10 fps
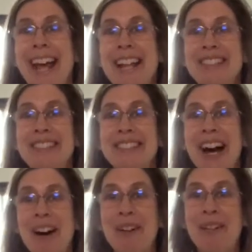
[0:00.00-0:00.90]

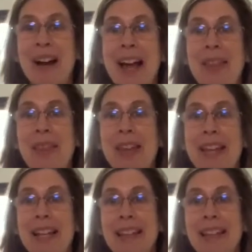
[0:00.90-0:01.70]
So the